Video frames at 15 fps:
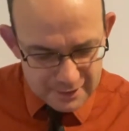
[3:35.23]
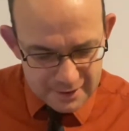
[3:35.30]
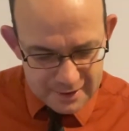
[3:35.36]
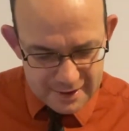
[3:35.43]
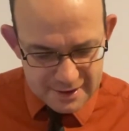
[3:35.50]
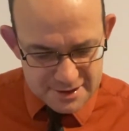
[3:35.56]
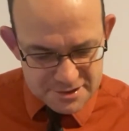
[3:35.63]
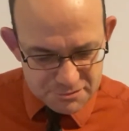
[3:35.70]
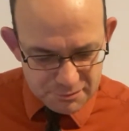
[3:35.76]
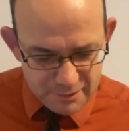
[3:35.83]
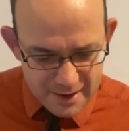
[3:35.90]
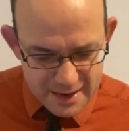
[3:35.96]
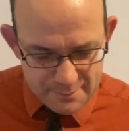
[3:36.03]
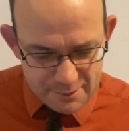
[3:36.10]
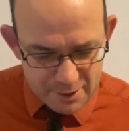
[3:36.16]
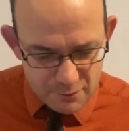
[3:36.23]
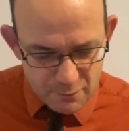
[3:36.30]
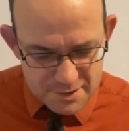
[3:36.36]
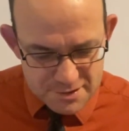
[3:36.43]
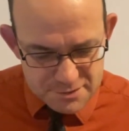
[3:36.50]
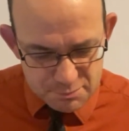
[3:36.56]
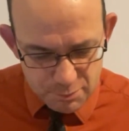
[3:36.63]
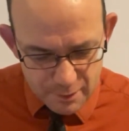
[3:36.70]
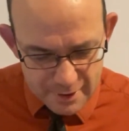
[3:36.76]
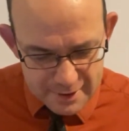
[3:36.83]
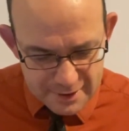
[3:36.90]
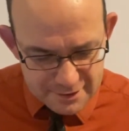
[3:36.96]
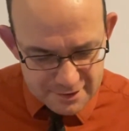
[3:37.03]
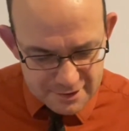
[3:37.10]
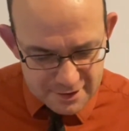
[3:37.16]
and his raiment was
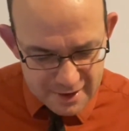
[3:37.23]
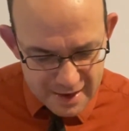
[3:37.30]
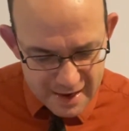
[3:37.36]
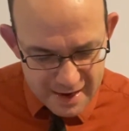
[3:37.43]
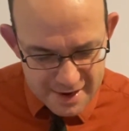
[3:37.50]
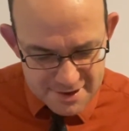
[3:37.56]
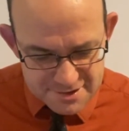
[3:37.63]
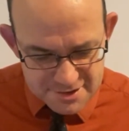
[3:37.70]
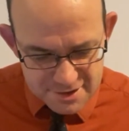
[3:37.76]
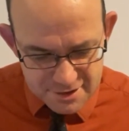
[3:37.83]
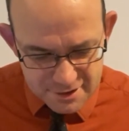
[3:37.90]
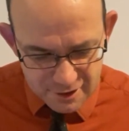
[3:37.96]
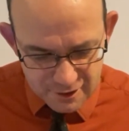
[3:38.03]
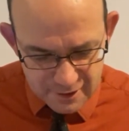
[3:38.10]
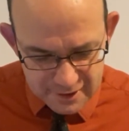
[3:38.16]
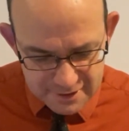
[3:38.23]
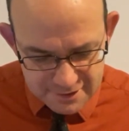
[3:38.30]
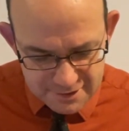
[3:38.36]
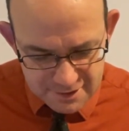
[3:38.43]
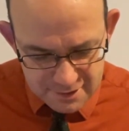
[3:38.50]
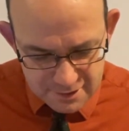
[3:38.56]
white as the light.